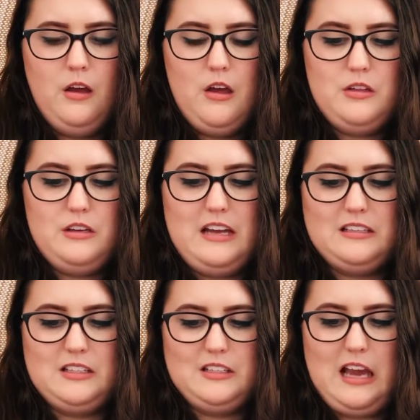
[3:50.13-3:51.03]
The
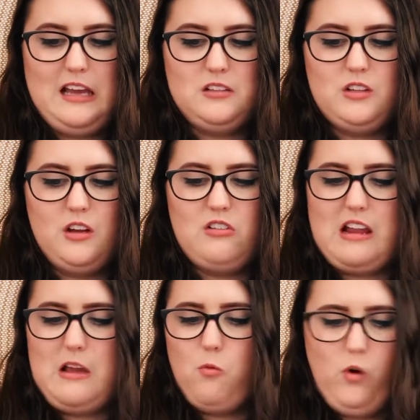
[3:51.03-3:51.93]
nadder's head
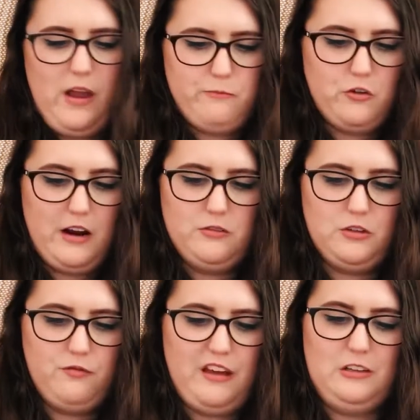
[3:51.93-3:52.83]
suddenly whipped round
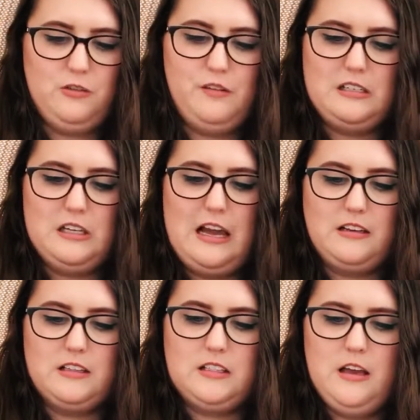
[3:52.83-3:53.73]
to face
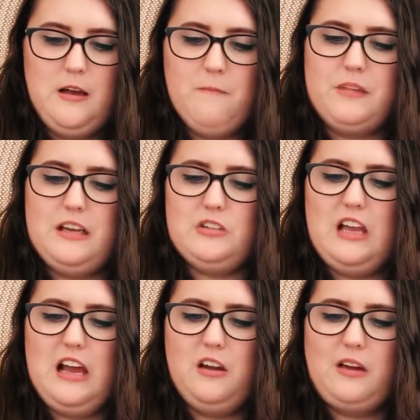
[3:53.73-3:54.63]
Fishlegs, its
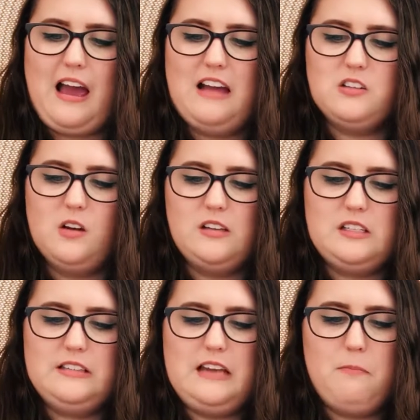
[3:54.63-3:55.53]
yellow cat's eyes
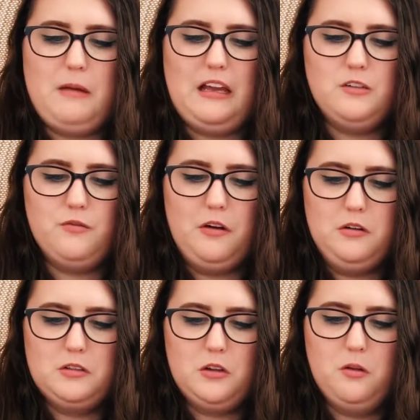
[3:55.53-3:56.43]
snapping into
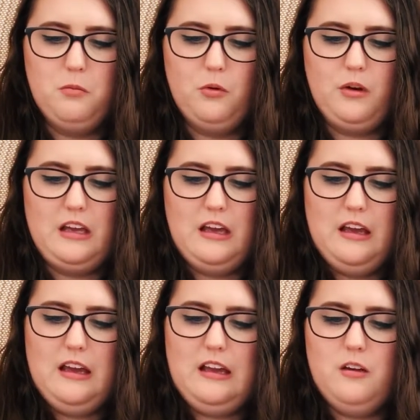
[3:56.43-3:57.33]
focus on the boy.
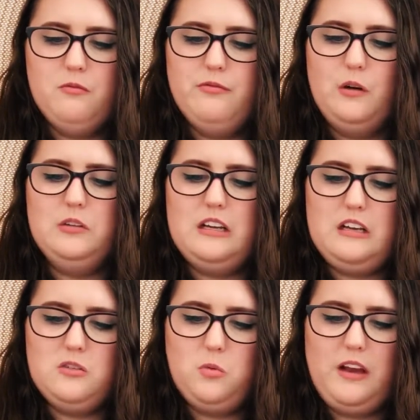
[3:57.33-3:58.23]
It unfolded
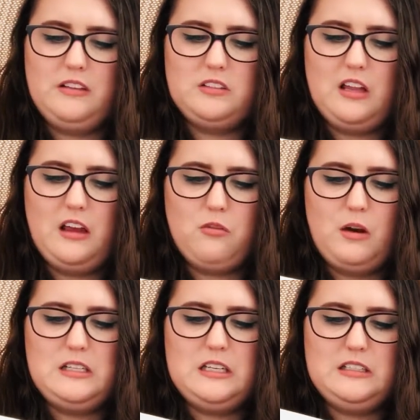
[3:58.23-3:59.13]
its wings to their
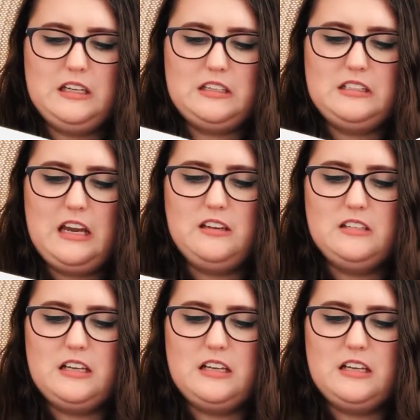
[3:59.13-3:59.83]
greatest extent